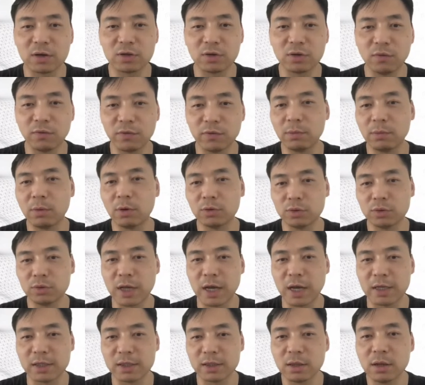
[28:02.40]
of the model
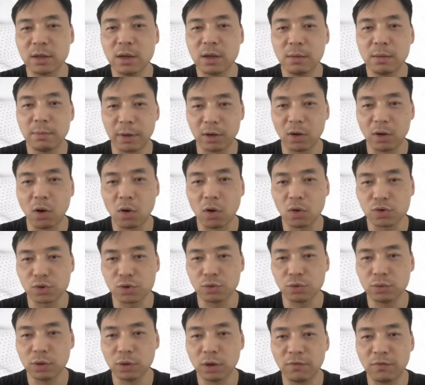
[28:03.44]
size, but
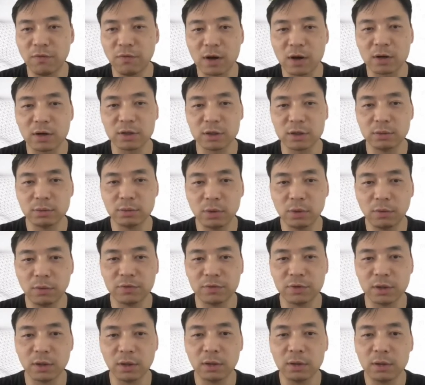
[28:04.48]
also a function of
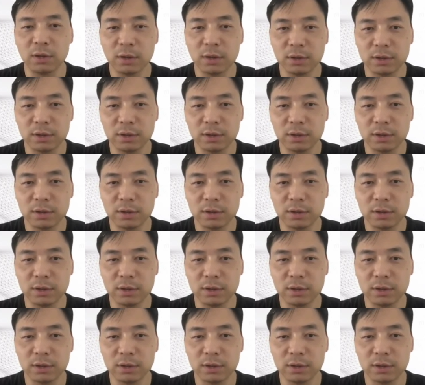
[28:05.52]
the